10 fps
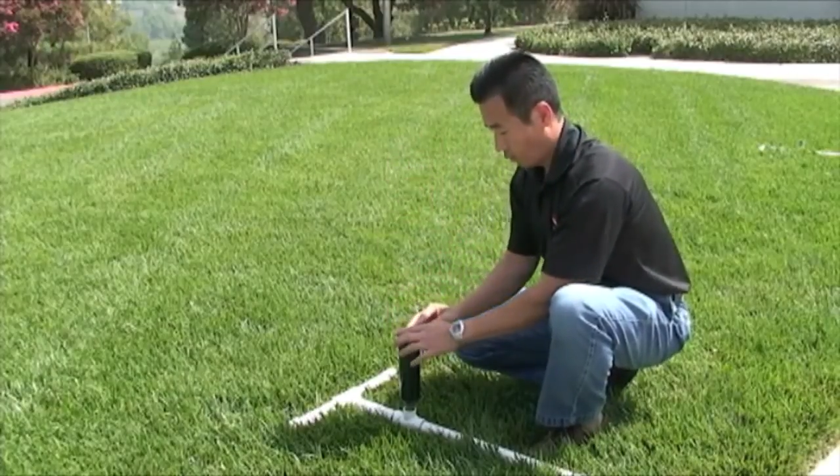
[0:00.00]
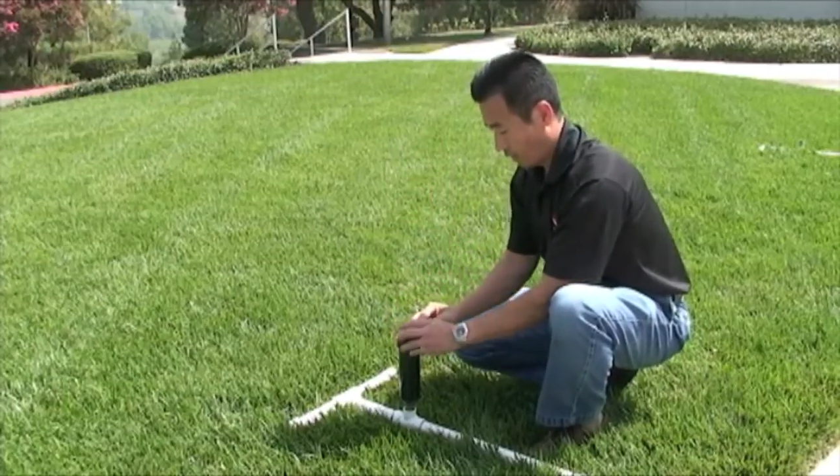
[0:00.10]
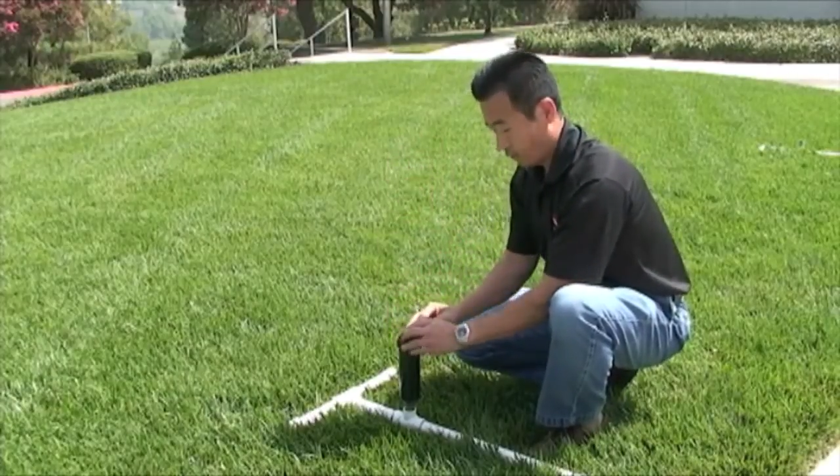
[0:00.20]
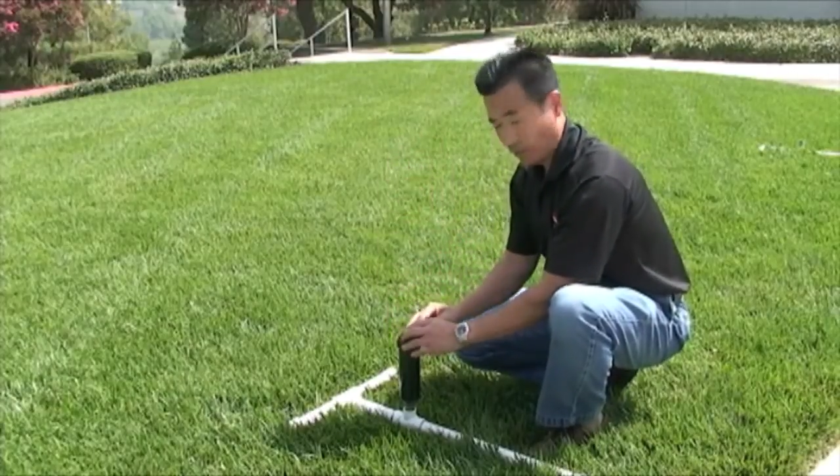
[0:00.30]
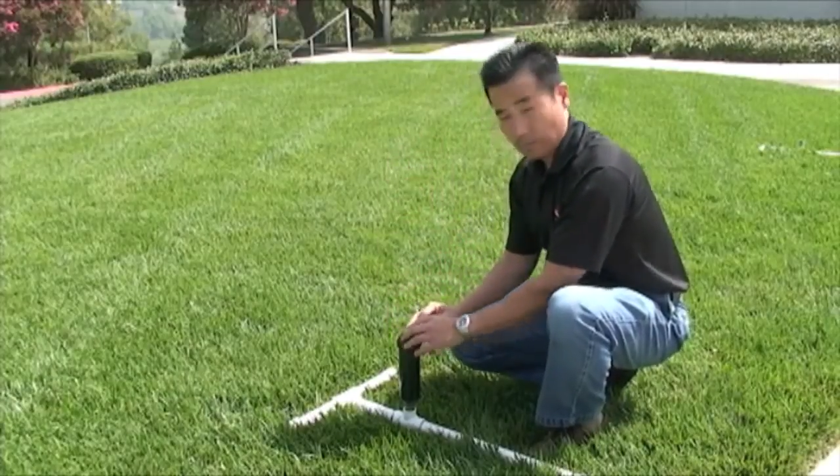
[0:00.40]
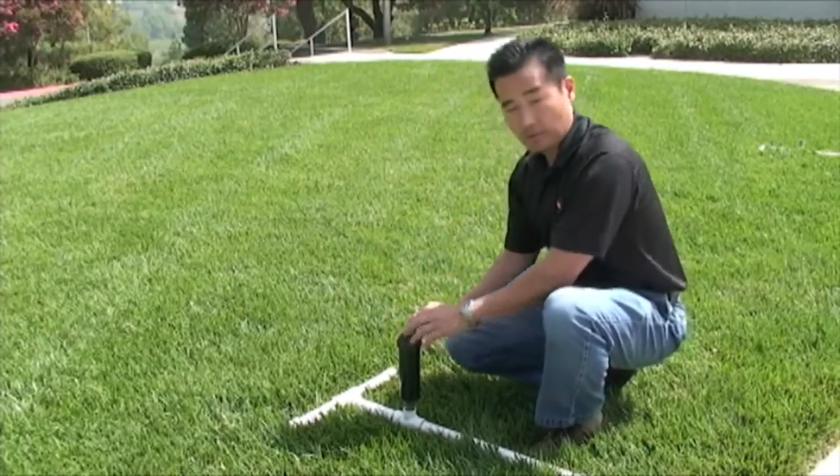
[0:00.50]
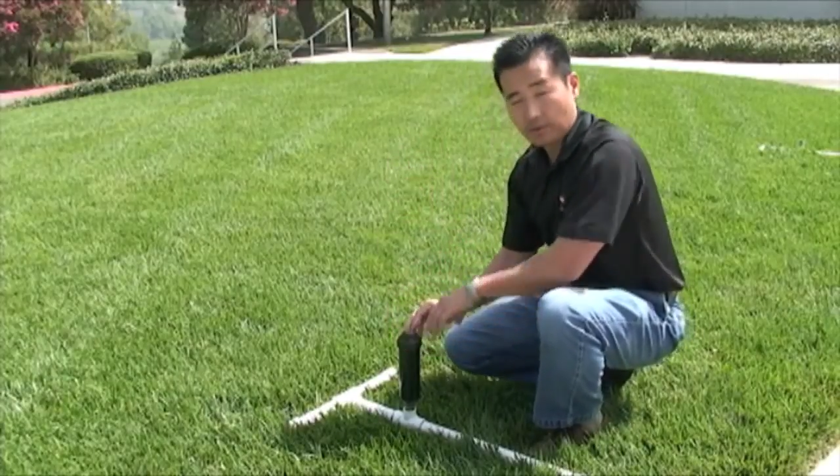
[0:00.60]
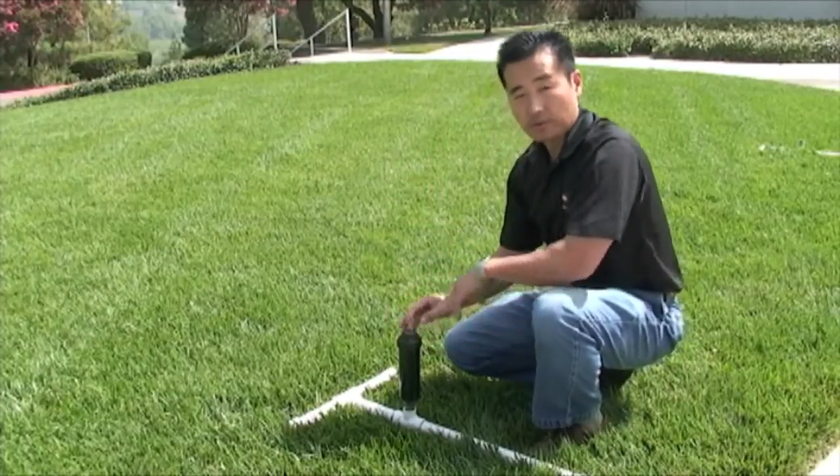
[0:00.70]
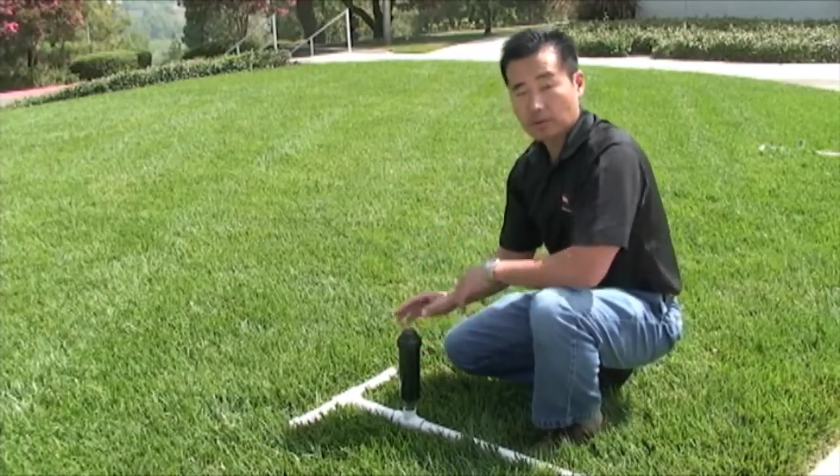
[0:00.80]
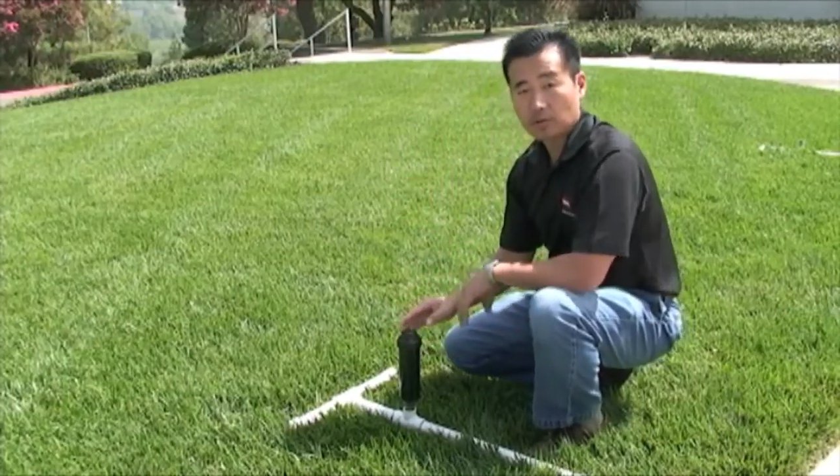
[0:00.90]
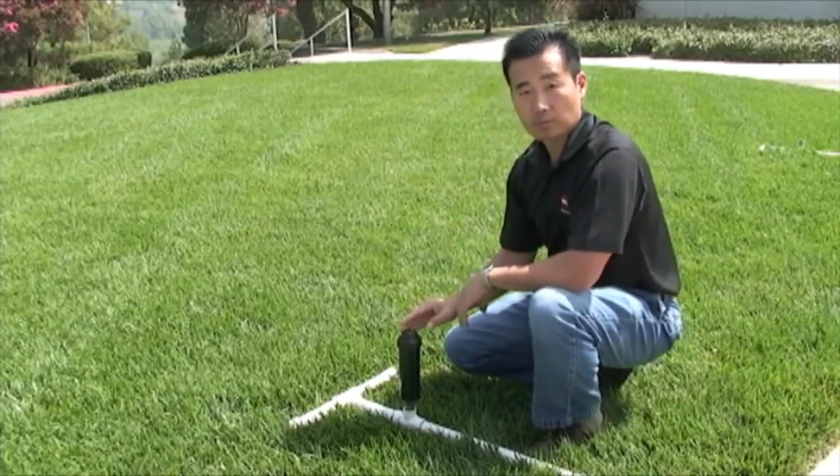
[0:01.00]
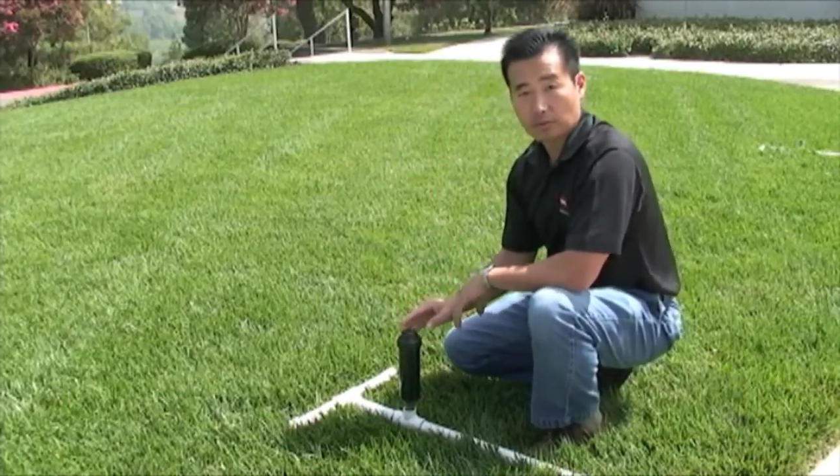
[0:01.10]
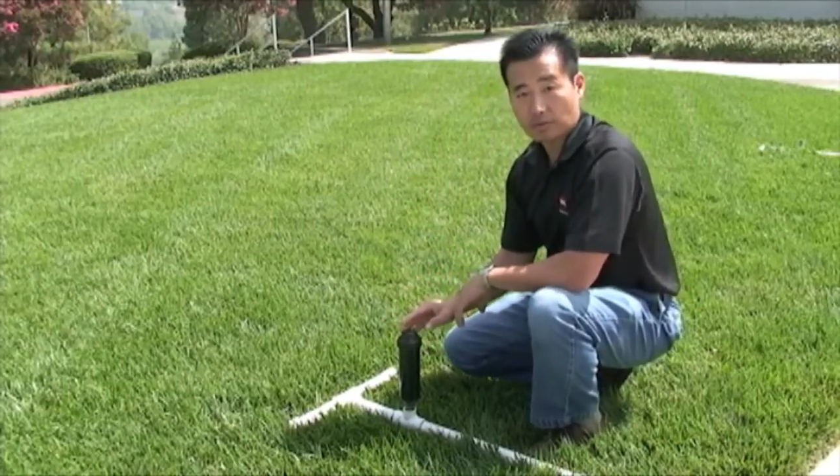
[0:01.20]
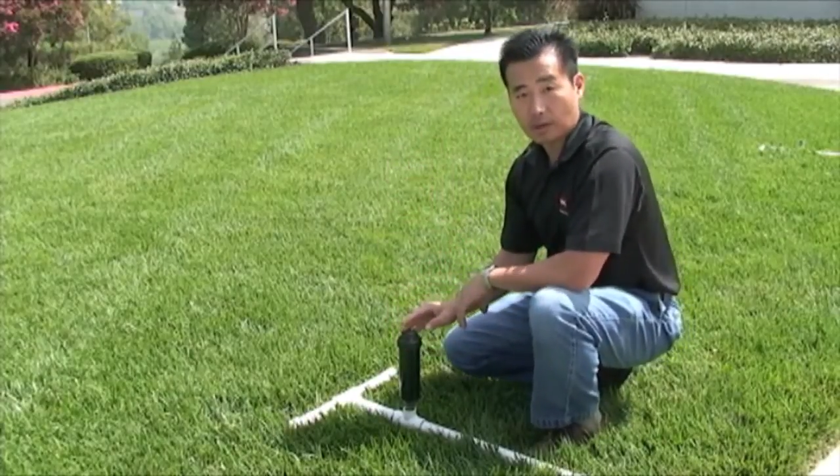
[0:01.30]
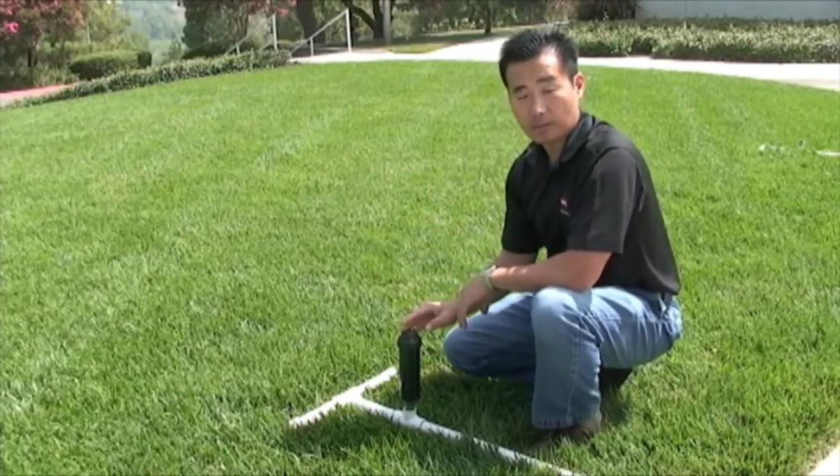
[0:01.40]
the right stop is the
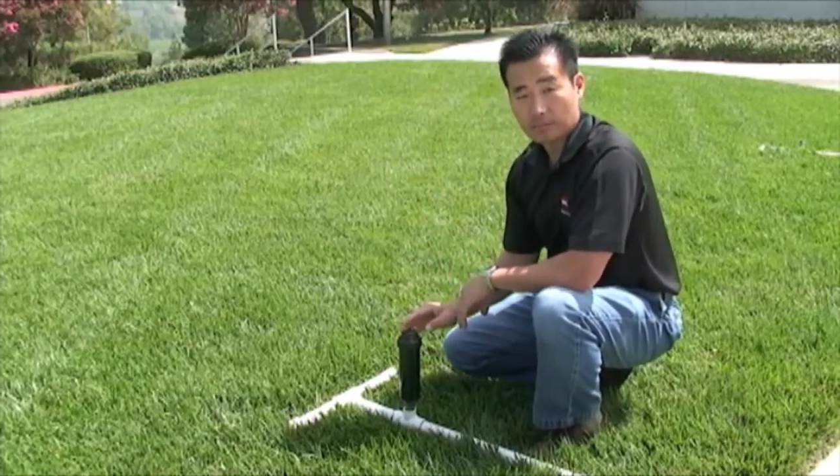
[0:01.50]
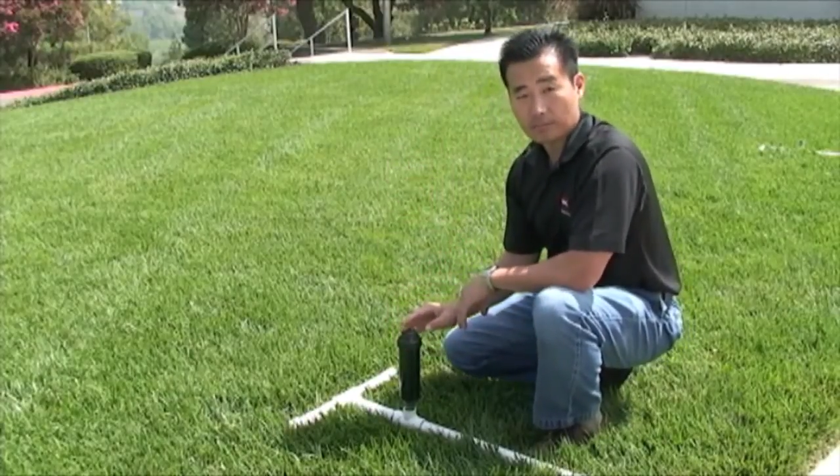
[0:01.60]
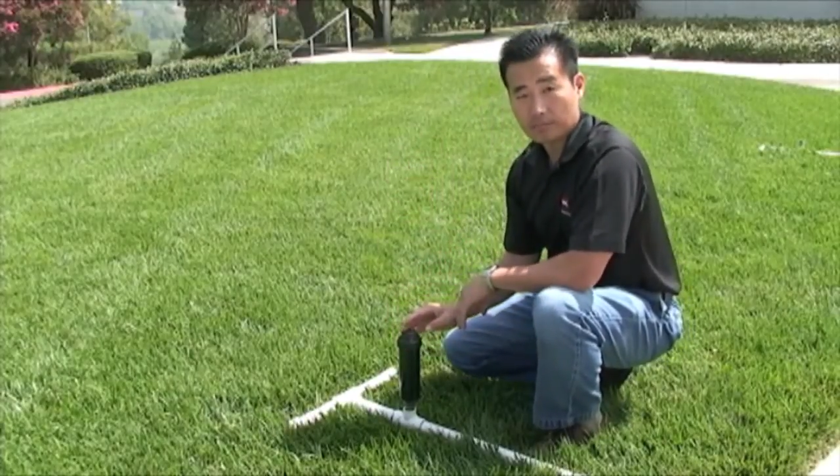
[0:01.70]
adjustable stop,